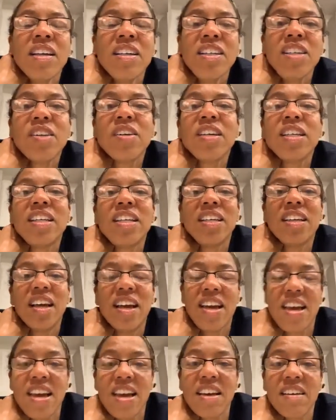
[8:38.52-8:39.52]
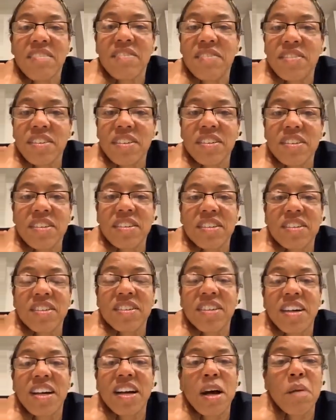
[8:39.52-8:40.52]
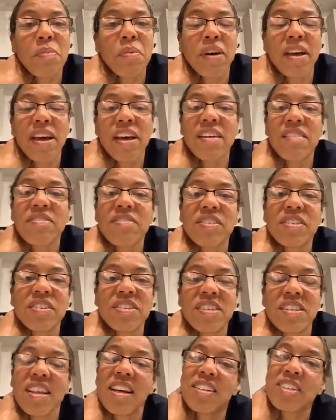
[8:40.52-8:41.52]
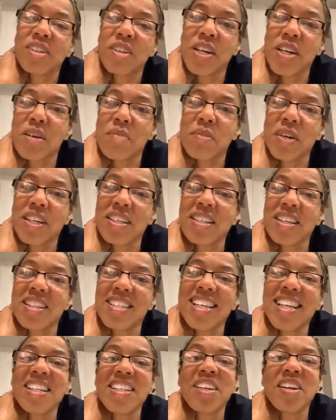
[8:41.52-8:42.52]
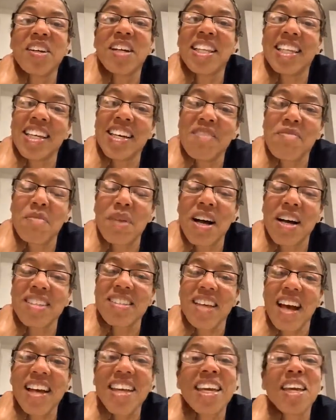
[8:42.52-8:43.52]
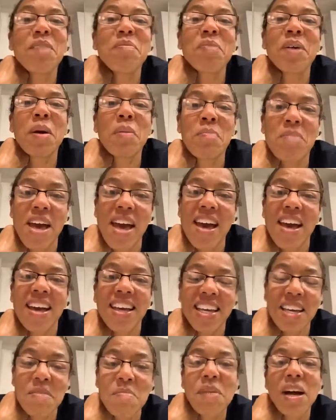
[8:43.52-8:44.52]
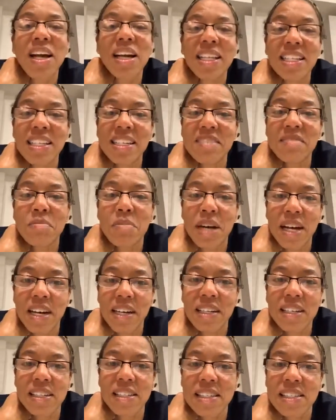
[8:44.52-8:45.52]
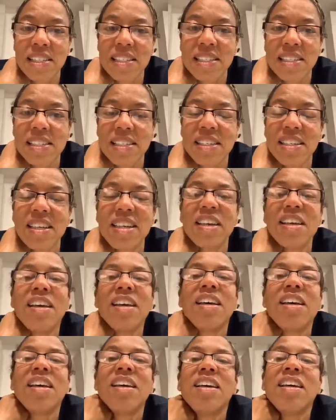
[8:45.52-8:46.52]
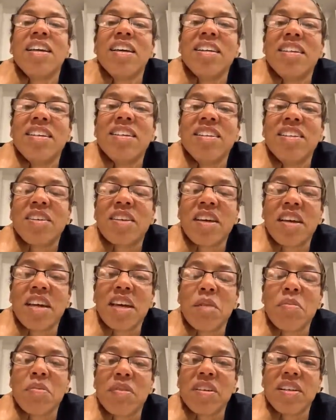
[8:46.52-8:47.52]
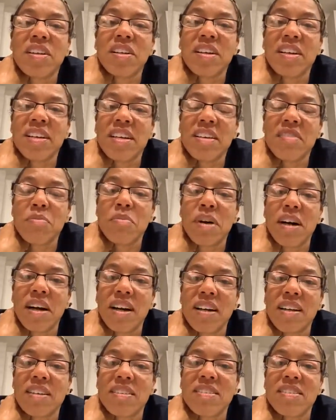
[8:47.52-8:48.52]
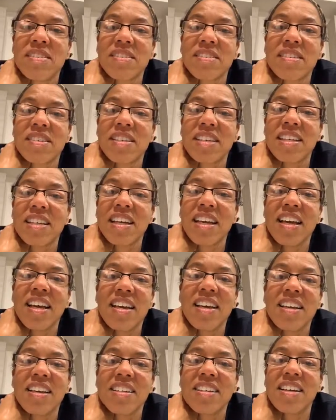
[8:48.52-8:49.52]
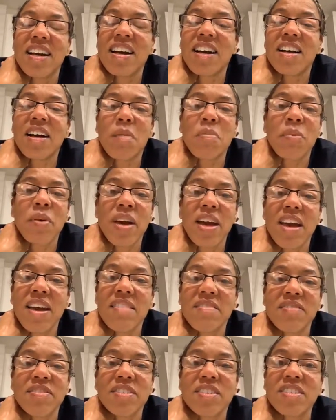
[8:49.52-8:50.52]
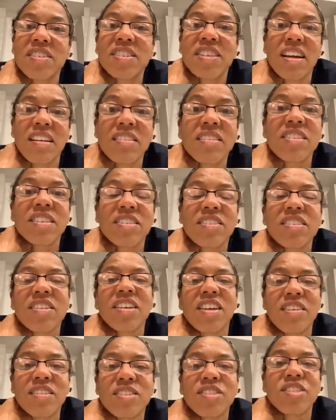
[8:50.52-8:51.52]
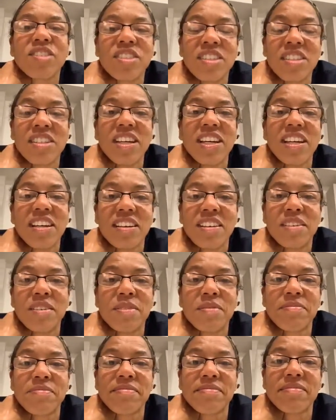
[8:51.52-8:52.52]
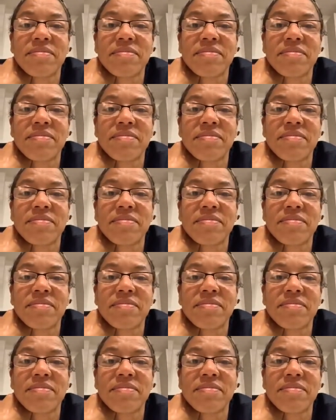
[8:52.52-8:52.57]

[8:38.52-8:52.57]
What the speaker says: you can eat a couple handfuls of that trail mix that's in your glove box. I keep a bag in my glove box. You can keep it in your glove box, and a couple handfuls, that'll literally hold you till you get home.